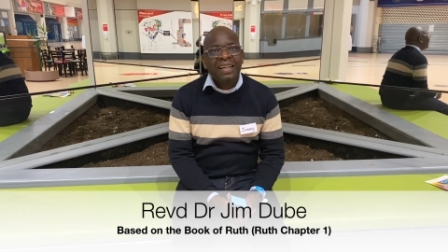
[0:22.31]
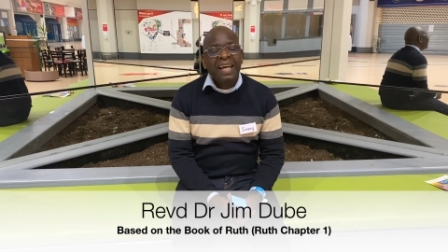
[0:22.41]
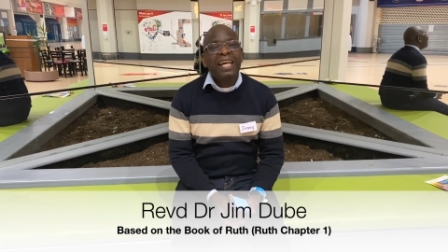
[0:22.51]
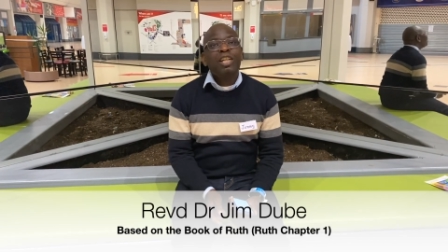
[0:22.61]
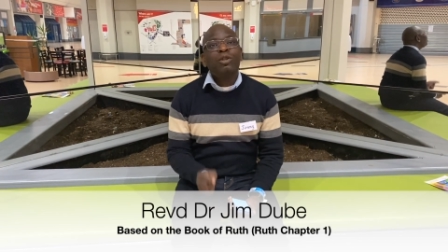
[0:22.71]

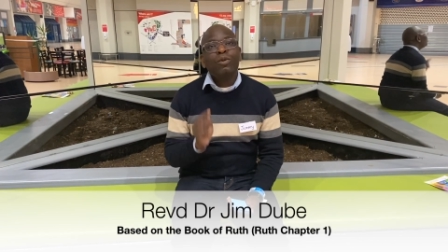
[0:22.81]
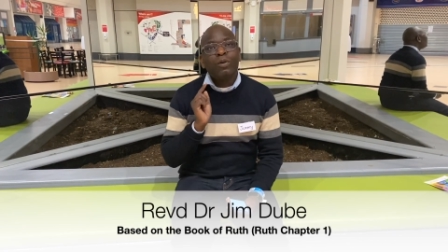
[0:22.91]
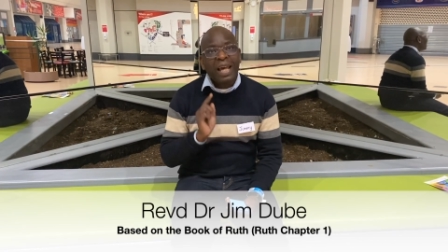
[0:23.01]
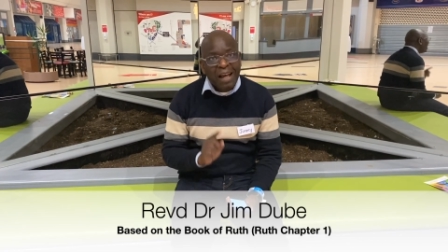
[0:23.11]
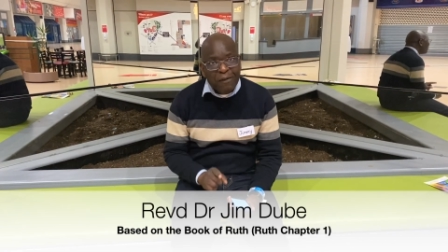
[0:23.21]
And you
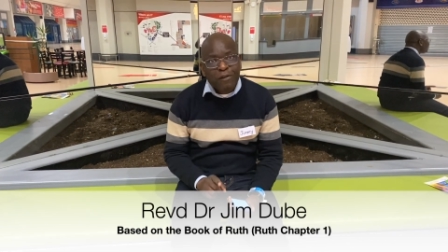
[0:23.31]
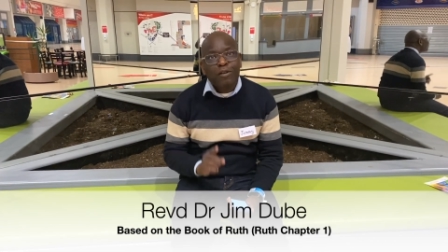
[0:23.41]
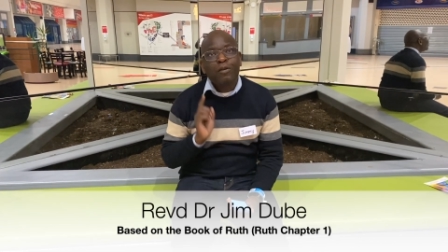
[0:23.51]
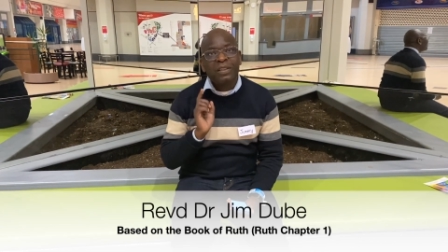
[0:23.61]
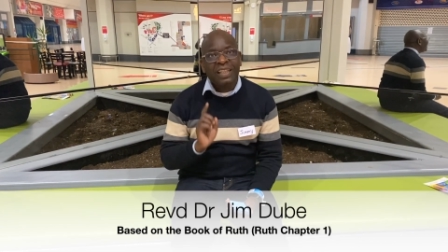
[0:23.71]
would have
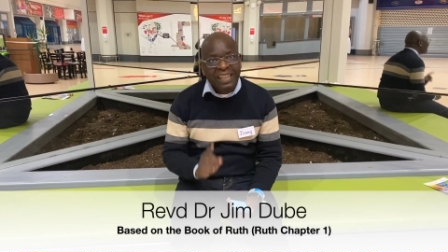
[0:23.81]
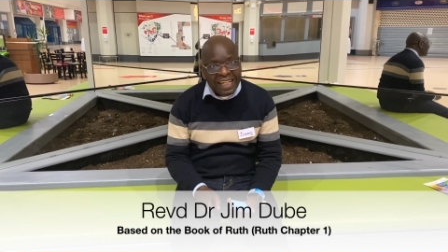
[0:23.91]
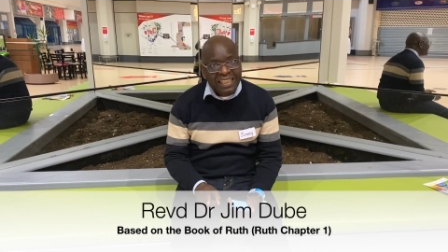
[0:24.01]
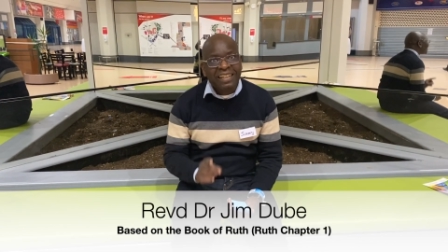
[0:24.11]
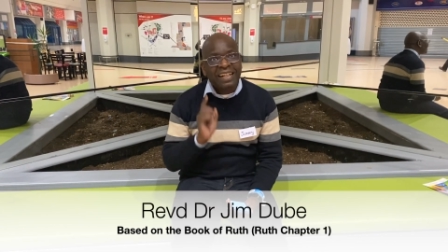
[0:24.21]
thought
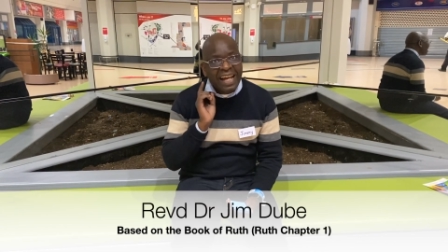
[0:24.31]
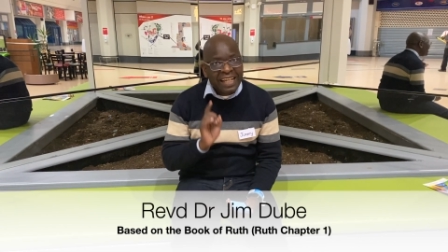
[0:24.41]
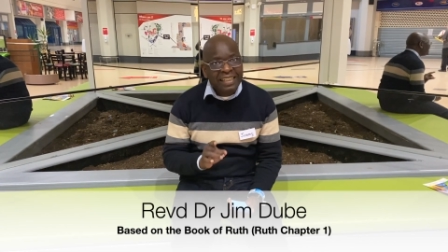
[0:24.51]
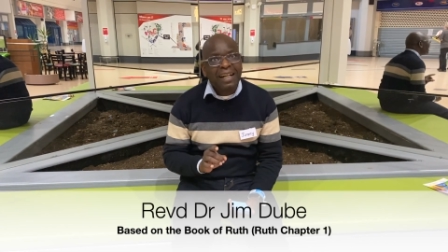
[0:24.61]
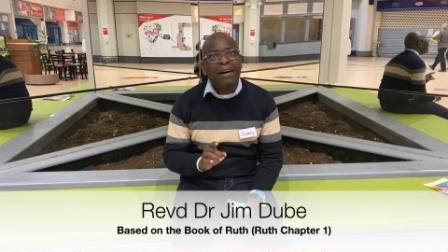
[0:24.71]
that
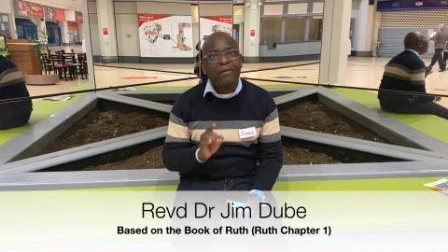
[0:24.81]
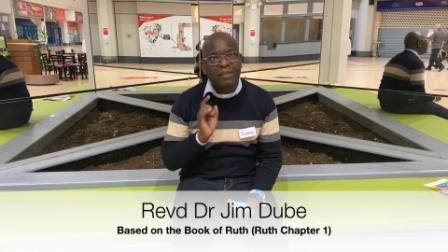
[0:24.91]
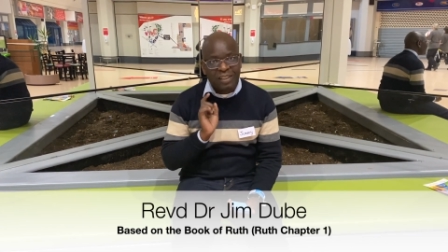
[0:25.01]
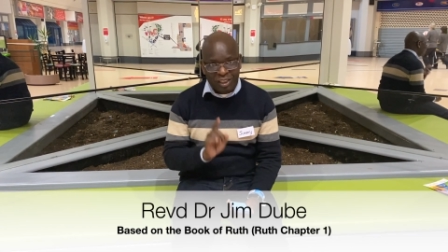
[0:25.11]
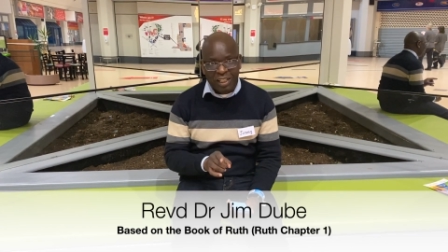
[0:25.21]
right
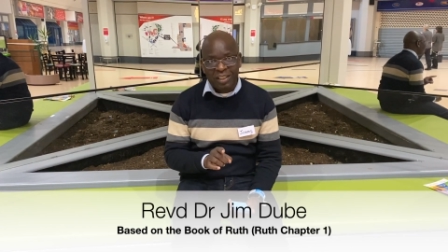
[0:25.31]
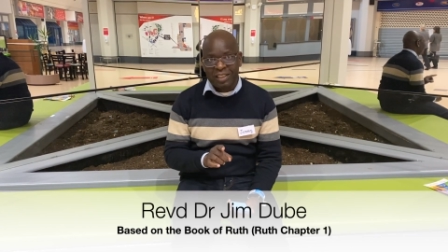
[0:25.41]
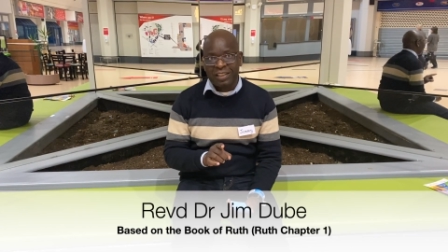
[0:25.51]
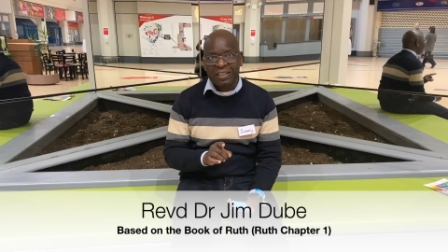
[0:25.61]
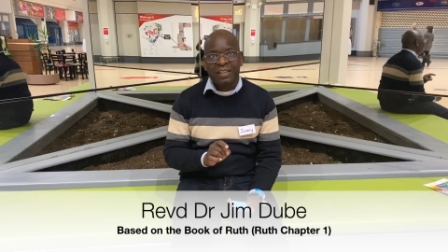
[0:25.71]
after
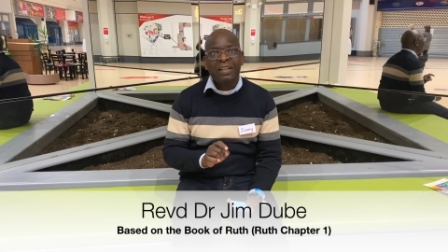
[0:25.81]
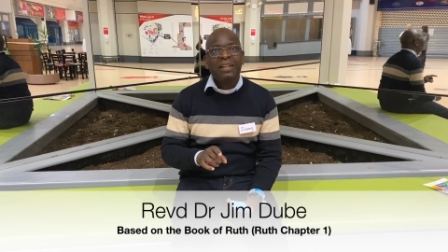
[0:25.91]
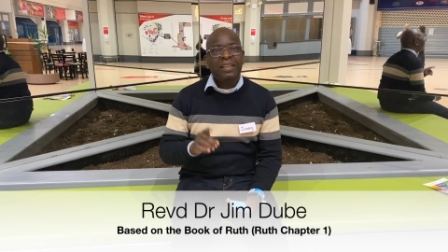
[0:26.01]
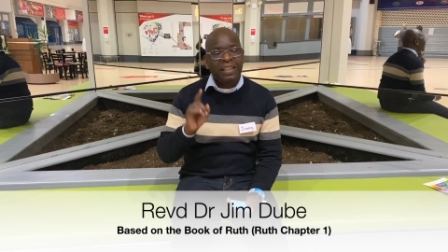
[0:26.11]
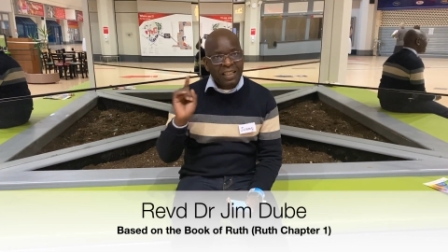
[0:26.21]
Judges,
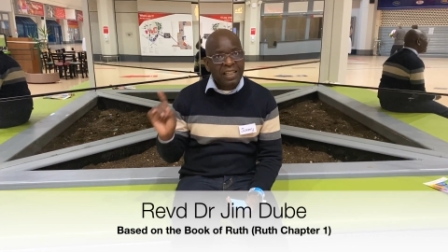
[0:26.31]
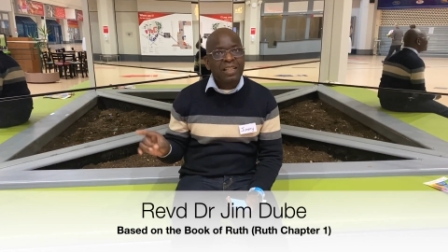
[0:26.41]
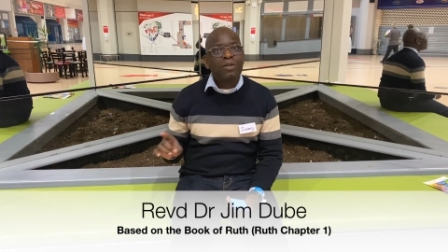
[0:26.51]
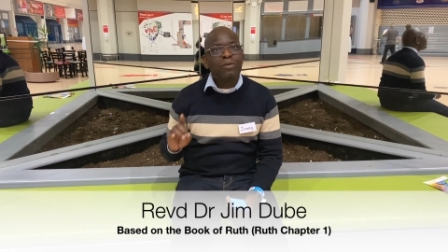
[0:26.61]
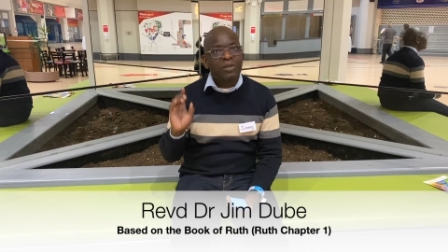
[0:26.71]
the
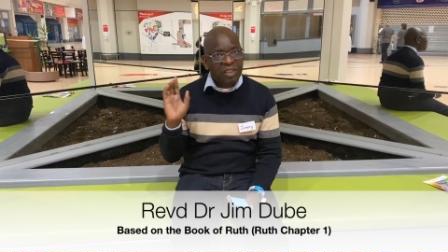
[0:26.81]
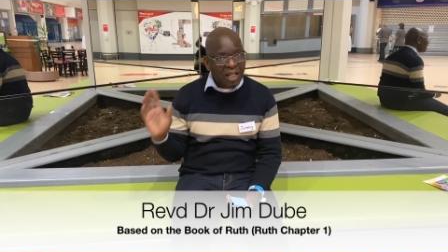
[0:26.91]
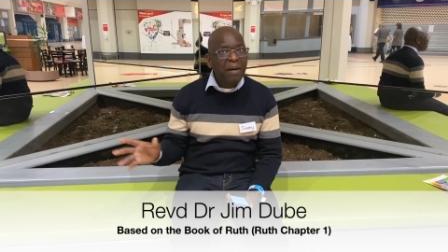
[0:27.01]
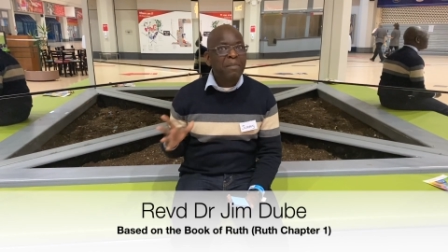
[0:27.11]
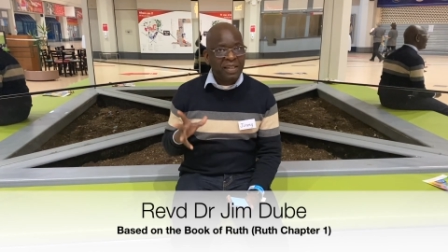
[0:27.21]
kings would
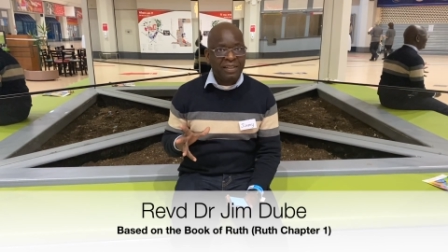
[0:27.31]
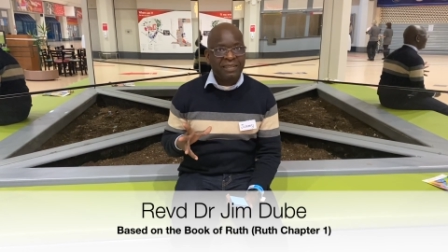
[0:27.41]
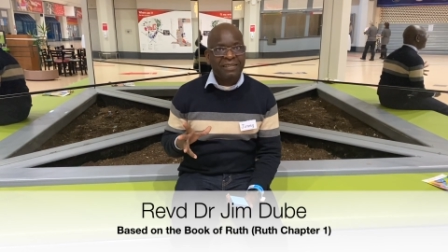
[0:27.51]
come in.